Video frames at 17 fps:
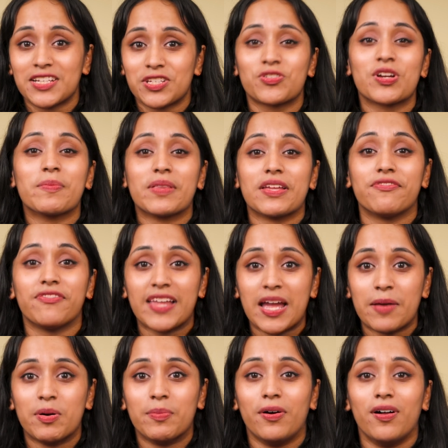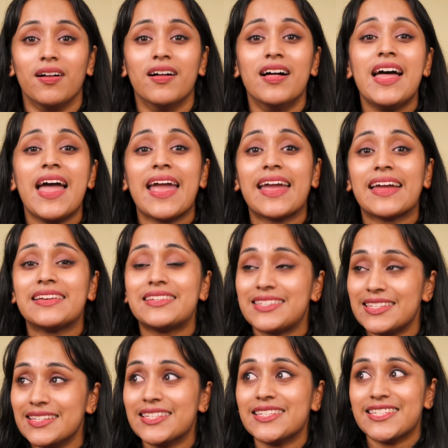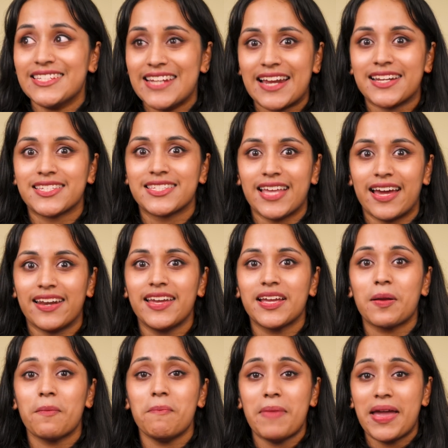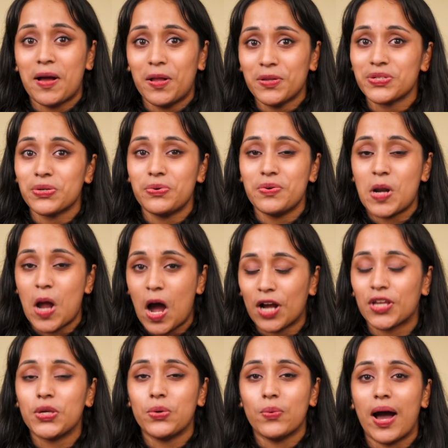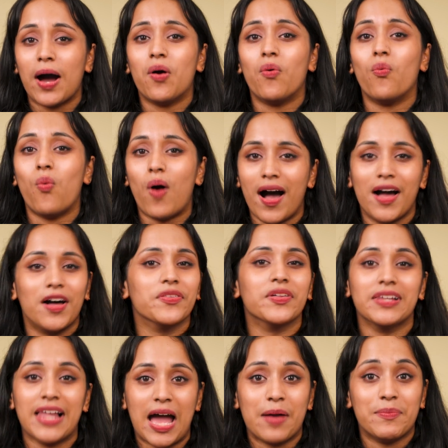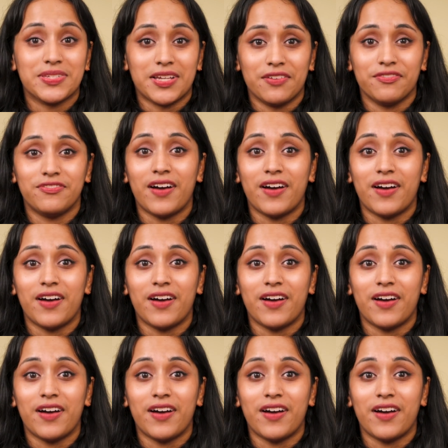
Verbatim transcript: extremely flammable, and since it's an anesthetic, may also knock you out while the lab is on